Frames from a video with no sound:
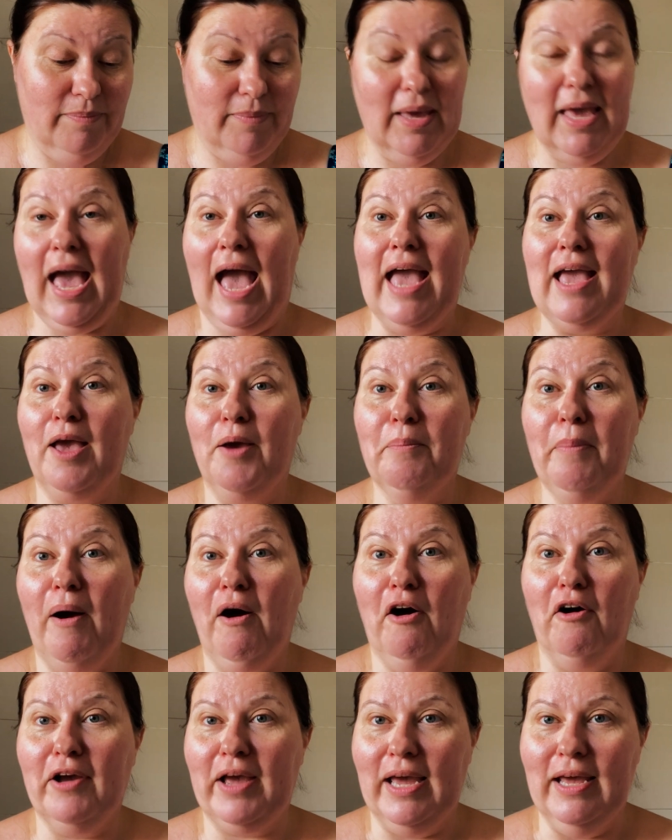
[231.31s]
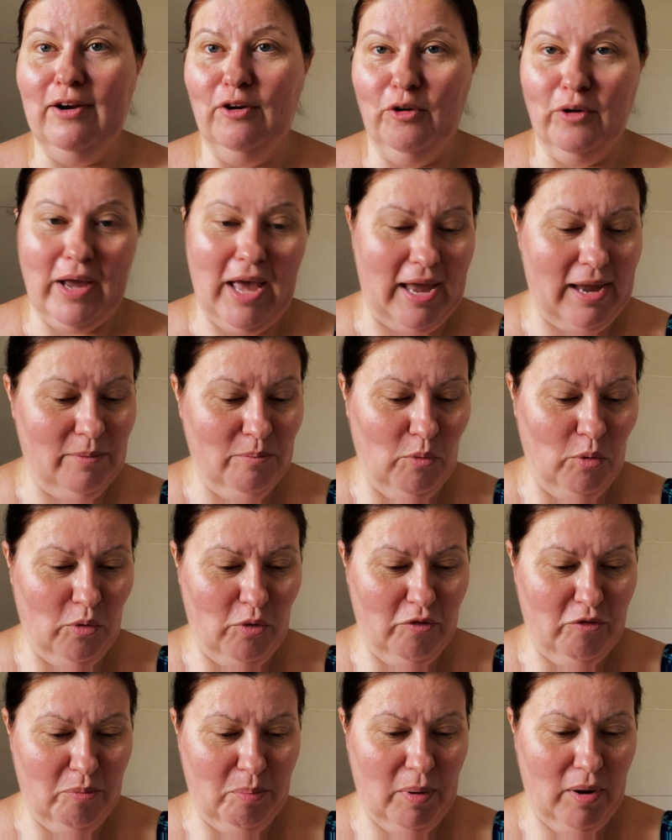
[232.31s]
getting a bargain or getting more
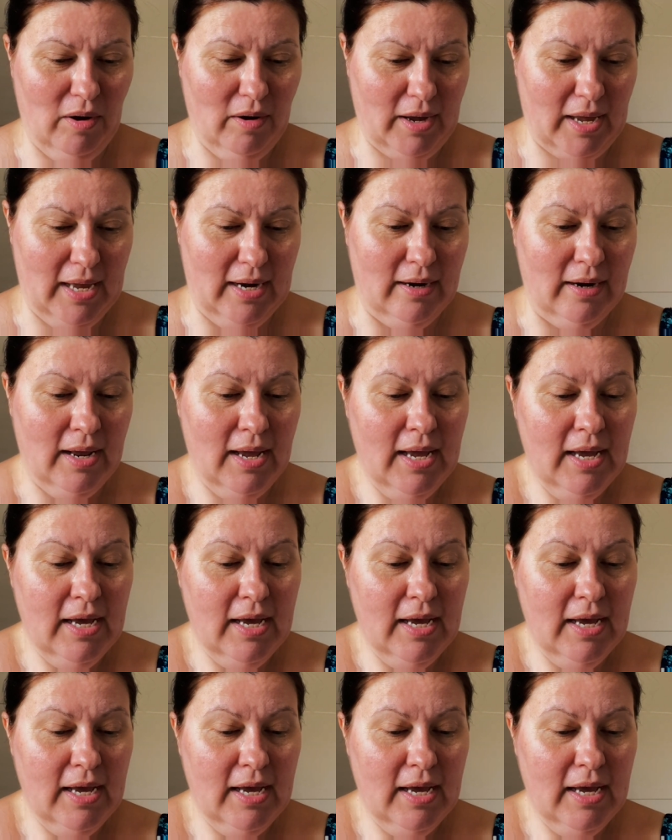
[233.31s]
of a bargain.